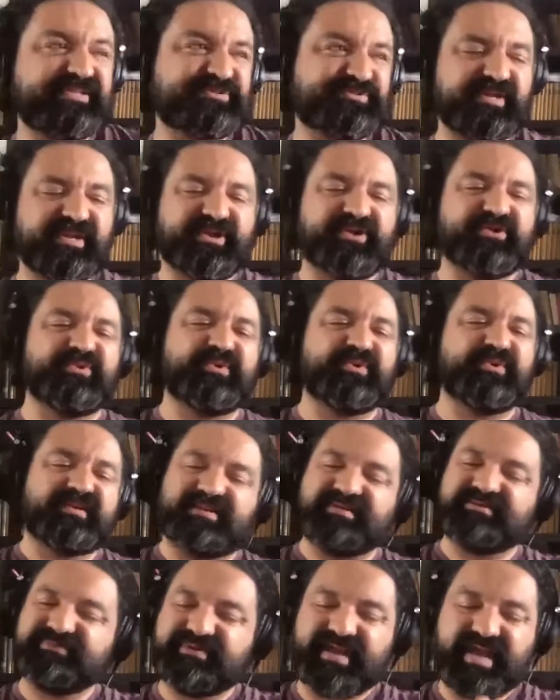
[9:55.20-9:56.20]
really cool,
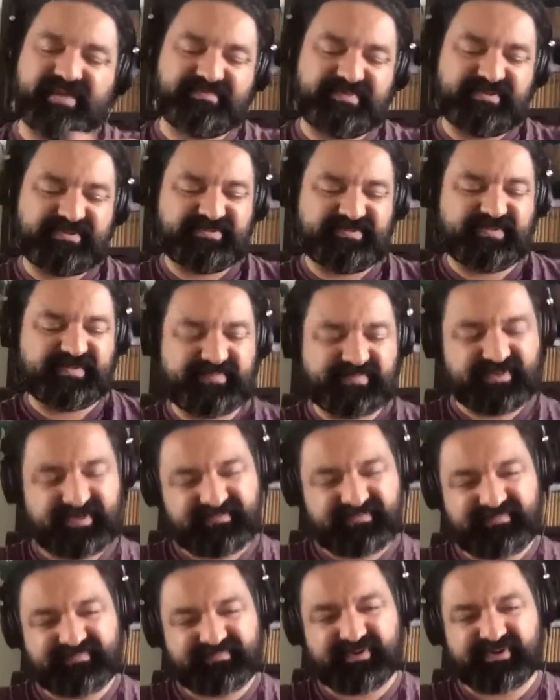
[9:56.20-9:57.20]
and we're happy to be
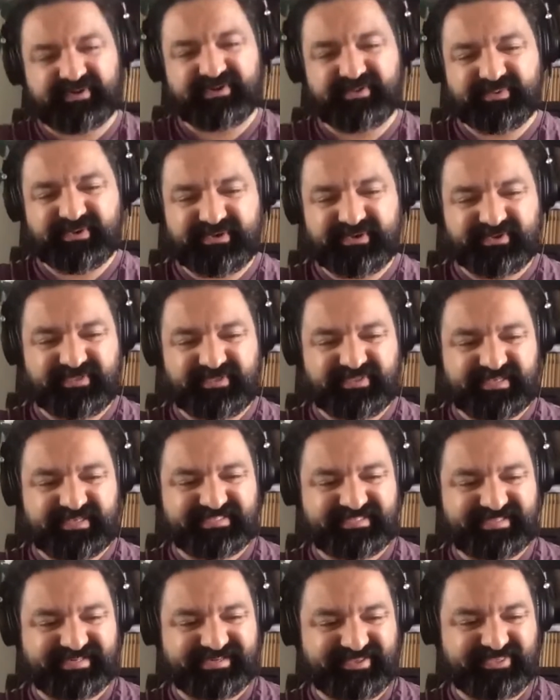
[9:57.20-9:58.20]
partner with you on this.
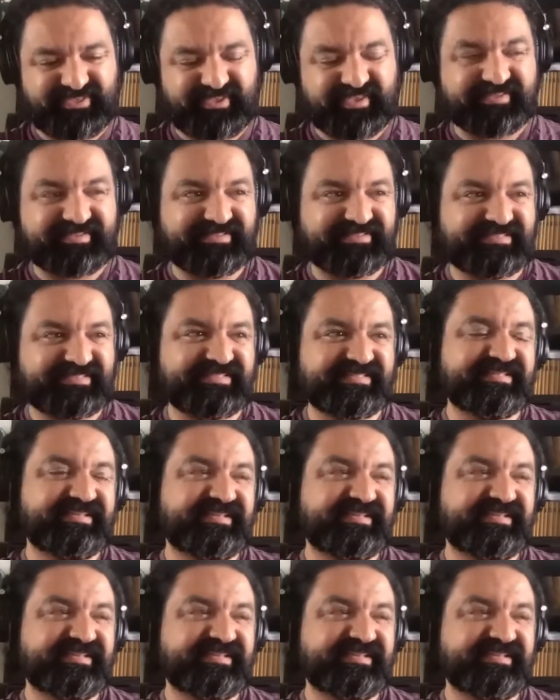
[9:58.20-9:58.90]
I think that